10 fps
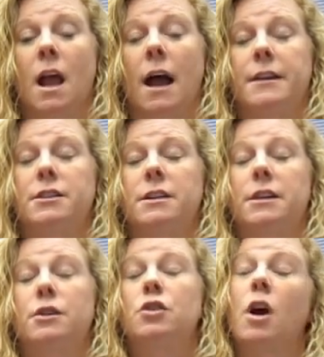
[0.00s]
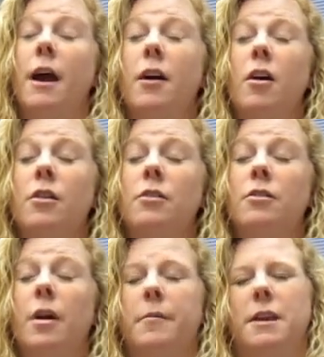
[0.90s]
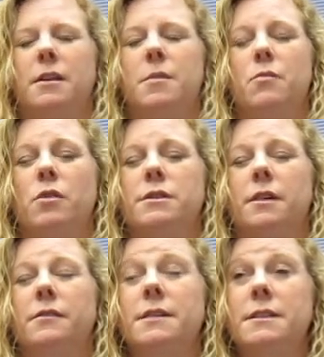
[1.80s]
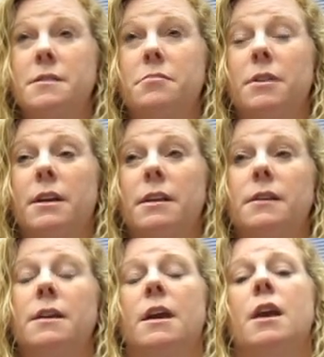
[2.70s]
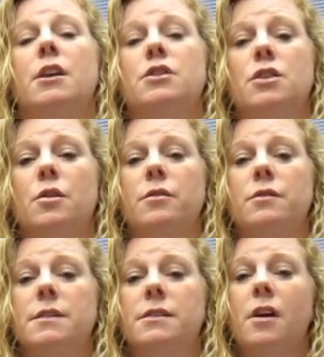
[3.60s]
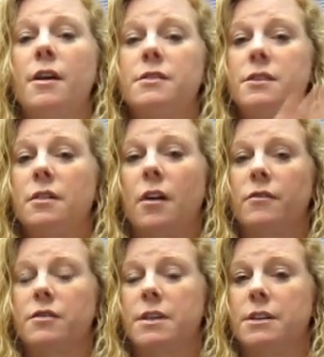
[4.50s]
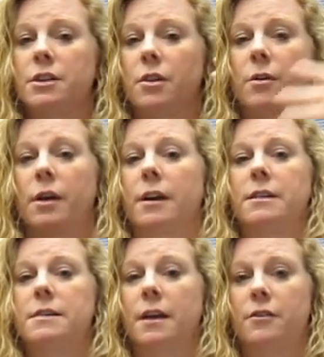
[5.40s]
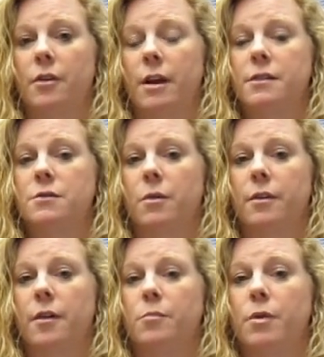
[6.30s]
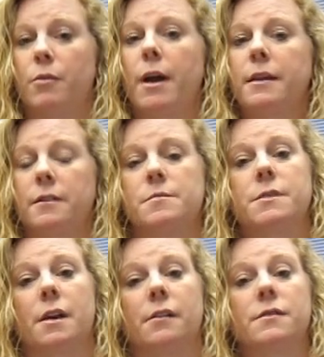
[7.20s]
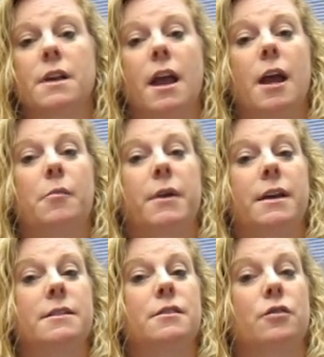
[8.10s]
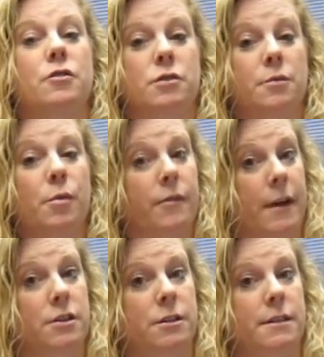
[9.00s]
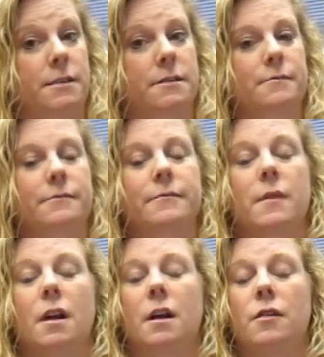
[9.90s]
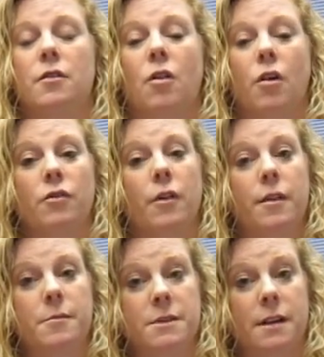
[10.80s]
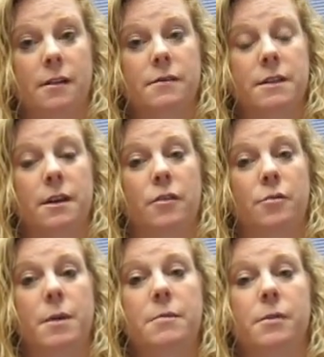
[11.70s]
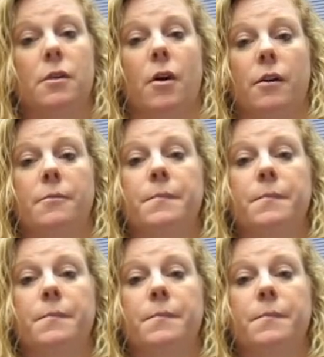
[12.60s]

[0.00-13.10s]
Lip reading: I just need to try harder, I need to be more self-disciplined. So there's this constant conversation going on inside their heads where they're berating themselves because they're usually perfectionists and they're harder on themselves than other people are.